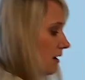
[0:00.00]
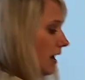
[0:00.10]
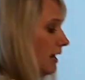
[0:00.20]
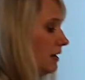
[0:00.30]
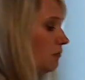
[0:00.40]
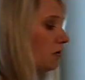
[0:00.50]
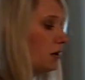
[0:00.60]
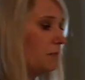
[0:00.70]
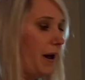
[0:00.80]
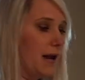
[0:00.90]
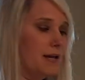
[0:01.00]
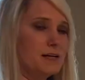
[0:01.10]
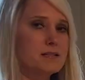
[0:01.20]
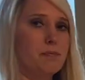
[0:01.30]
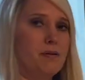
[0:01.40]
and it will go back
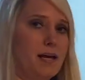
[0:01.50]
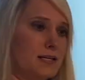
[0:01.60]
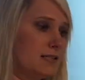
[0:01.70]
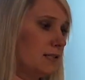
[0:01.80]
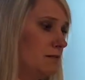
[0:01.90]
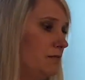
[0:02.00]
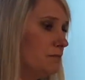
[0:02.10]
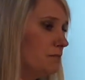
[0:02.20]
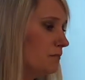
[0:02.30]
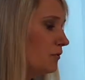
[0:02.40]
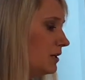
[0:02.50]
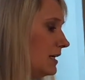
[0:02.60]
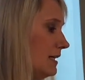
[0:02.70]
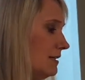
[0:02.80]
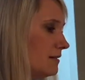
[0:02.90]
into place
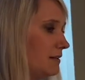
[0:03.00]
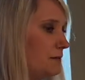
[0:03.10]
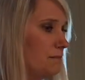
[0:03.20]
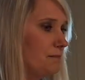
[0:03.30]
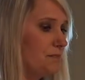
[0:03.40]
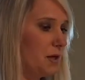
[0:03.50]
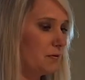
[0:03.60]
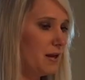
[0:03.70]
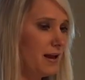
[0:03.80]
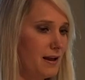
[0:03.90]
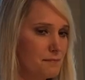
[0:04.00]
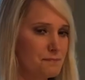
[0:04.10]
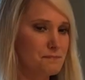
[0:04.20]
pretty easily. Okay.